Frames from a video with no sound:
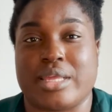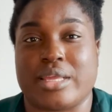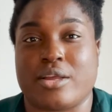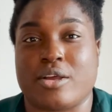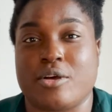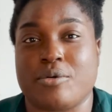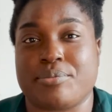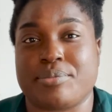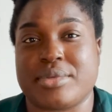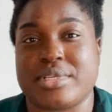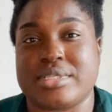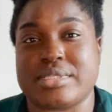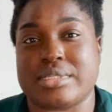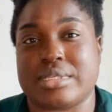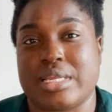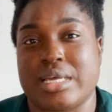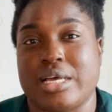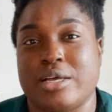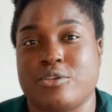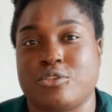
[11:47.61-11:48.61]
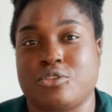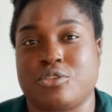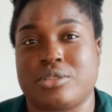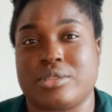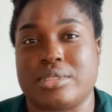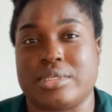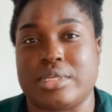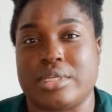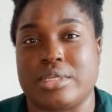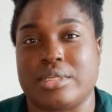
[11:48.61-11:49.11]
Companies now
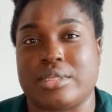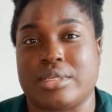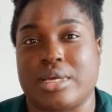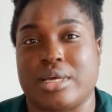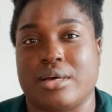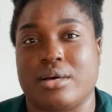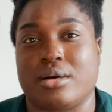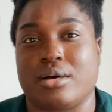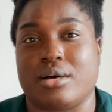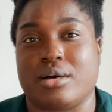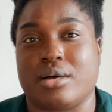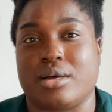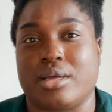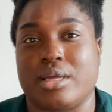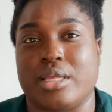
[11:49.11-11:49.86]
need, a